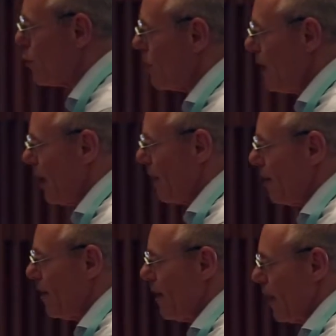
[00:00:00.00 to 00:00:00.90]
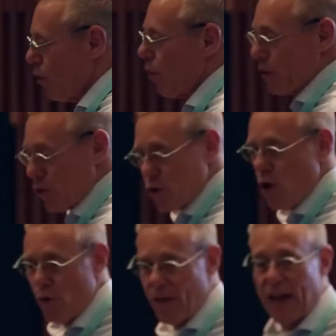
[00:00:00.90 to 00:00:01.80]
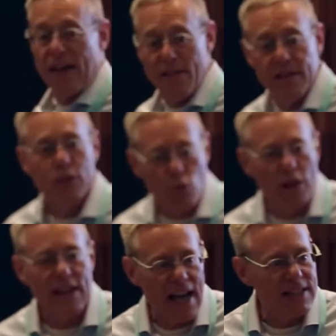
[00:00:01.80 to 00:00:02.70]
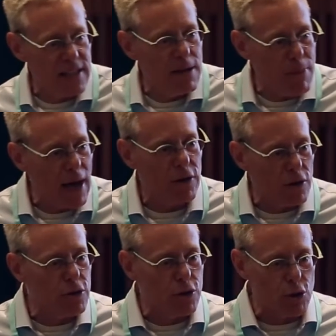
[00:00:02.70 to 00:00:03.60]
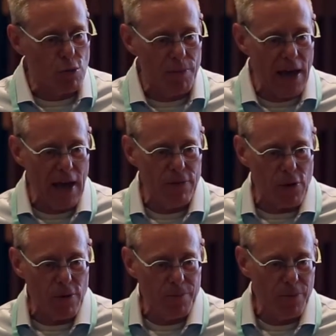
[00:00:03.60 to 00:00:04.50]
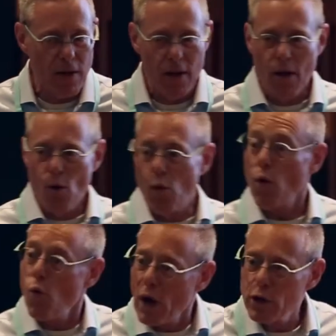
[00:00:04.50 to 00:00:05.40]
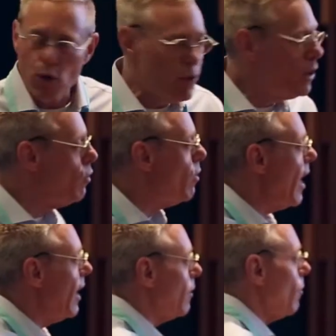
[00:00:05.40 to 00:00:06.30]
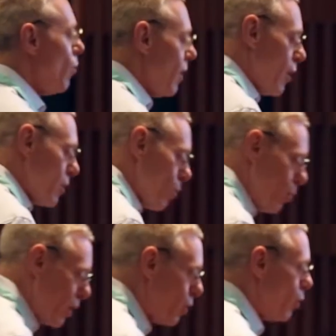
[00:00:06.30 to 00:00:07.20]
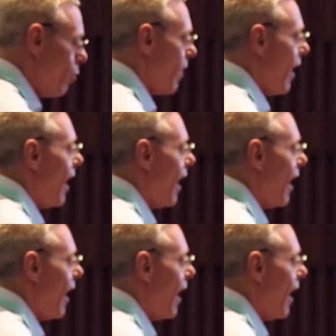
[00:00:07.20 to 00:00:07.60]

you could need in order to show that this really has an impact on consumer behavior. Well, what could we do then? Well, here's what we could do with